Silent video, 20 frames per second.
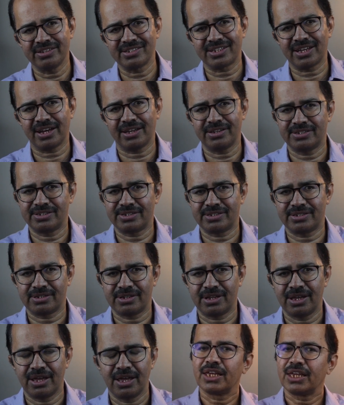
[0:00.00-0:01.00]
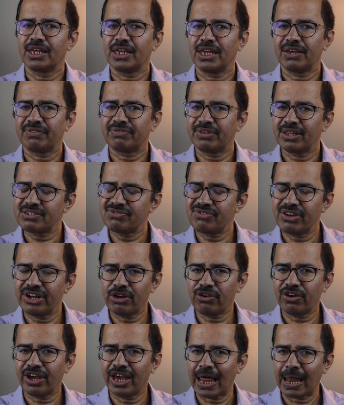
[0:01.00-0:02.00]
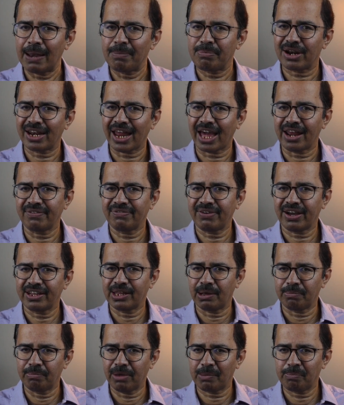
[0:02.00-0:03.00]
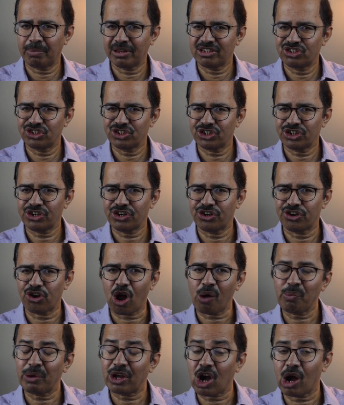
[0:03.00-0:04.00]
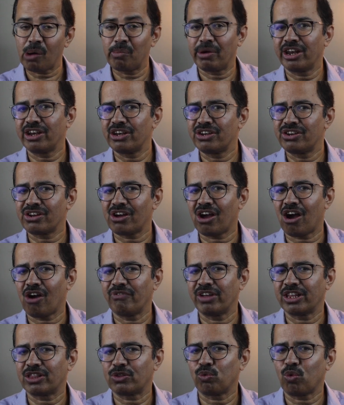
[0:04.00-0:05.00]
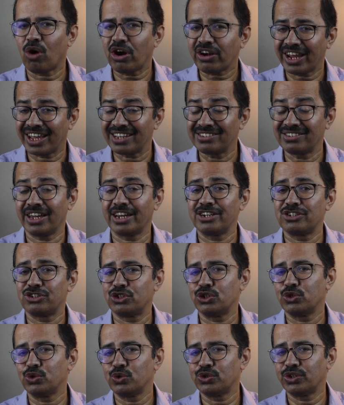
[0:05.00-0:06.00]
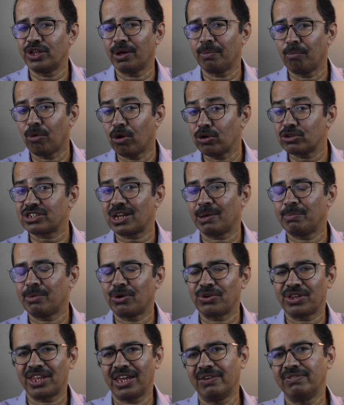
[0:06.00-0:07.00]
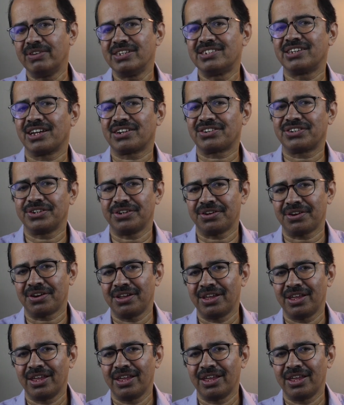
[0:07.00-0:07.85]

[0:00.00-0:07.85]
disguise. If this video helped clarify the big picture, drop a comment with what excites you the most about the EV sector.